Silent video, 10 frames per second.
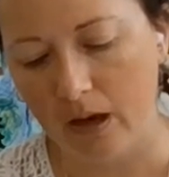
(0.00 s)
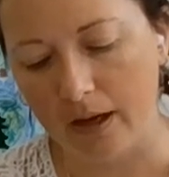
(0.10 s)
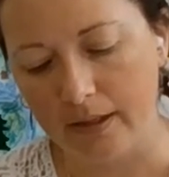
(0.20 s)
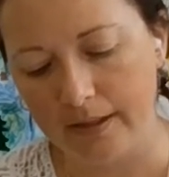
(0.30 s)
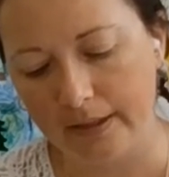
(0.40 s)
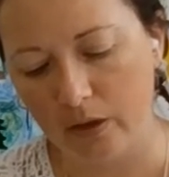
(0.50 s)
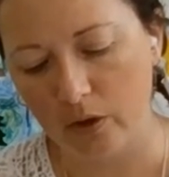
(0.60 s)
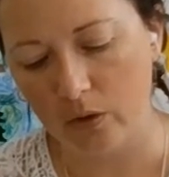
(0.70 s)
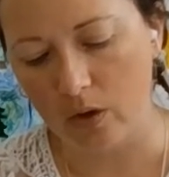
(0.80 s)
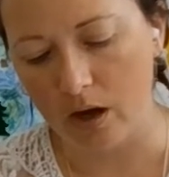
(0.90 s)
And
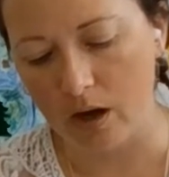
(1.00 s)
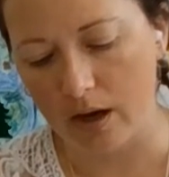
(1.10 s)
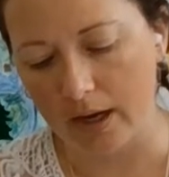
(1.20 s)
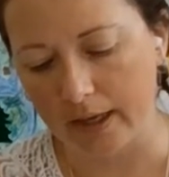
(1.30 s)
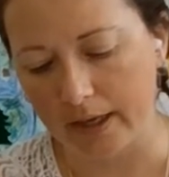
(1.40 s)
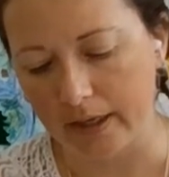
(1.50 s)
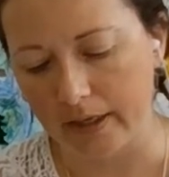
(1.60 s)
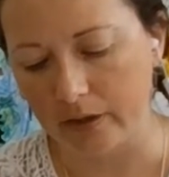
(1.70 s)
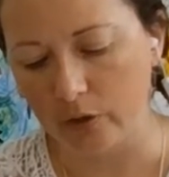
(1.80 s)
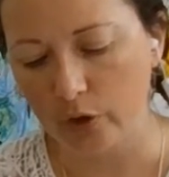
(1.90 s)
so
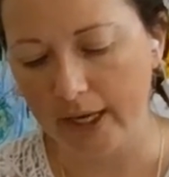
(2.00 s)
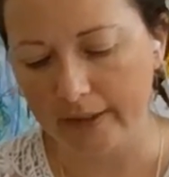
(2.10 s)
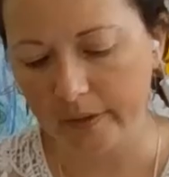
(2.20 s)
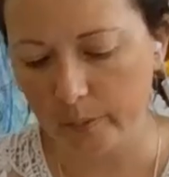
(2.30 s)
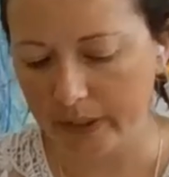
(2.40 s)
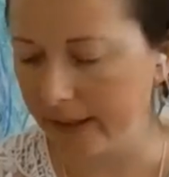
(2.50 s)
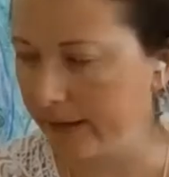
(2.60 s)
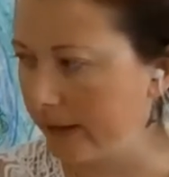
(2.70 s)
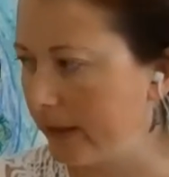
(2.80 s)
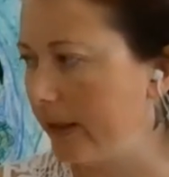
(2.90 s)
I
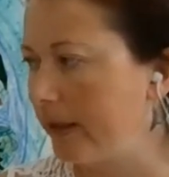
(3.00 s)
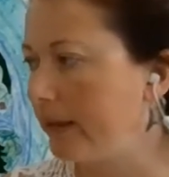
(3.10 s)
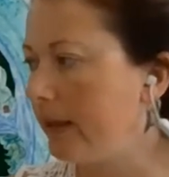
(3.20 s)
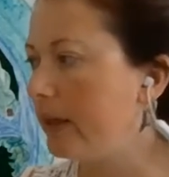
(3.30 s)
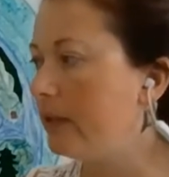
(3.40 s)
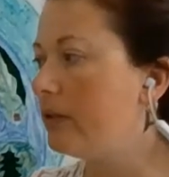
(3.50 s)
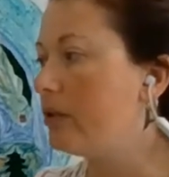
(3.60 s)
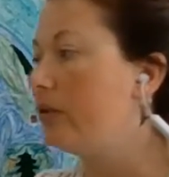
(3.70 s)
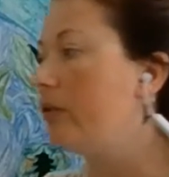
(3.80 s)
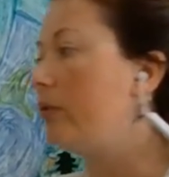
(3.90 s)
transplanted it
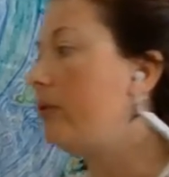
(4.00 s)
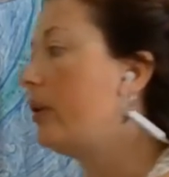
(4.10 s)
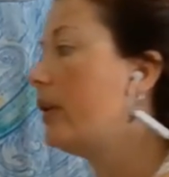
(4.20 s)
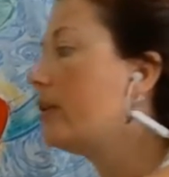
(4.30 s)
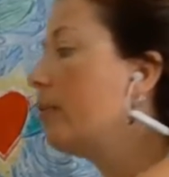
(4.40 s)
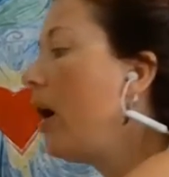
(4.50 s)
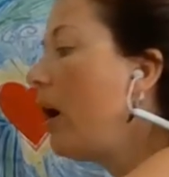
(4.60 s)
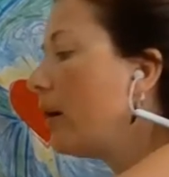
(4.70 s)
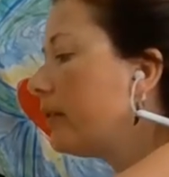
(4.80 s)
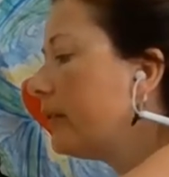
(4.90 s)
into this pot.